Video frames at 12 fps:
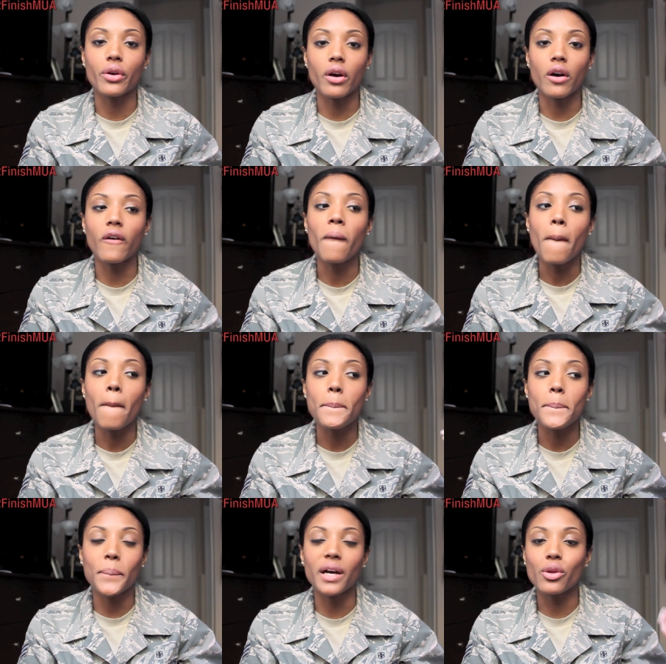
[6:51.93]
go,
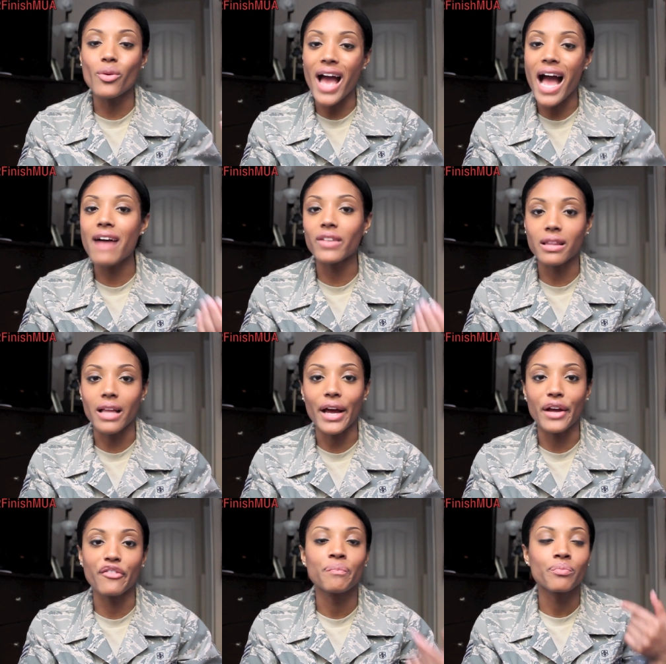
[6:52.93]
but you have a life.